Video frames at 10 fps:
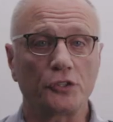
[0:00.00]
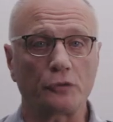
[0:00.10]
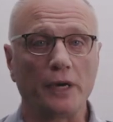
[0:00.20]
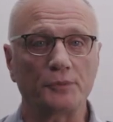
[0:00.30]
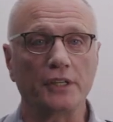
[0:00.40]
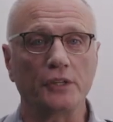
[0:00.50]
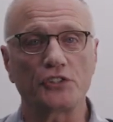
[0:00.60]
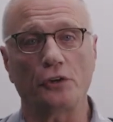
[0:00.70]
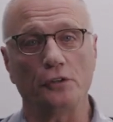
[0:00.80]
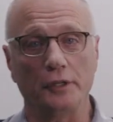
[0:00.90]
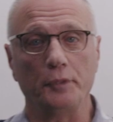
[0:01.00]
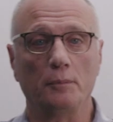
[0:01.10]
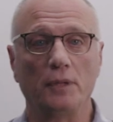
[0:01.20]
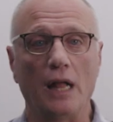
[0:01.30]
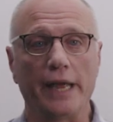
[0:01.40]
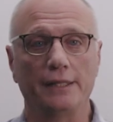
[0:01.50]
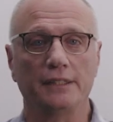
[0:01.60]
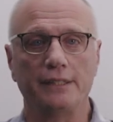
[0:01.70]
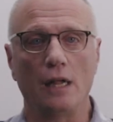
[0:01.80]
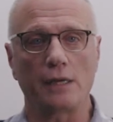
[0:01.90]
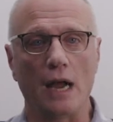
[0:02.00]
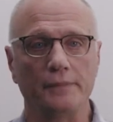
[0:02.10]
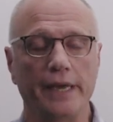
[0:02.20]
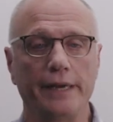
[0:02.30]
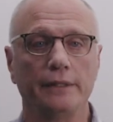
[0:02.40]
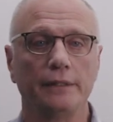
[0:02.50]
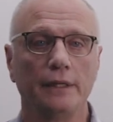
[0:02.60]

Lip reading: description can certainly be applied to telecom data.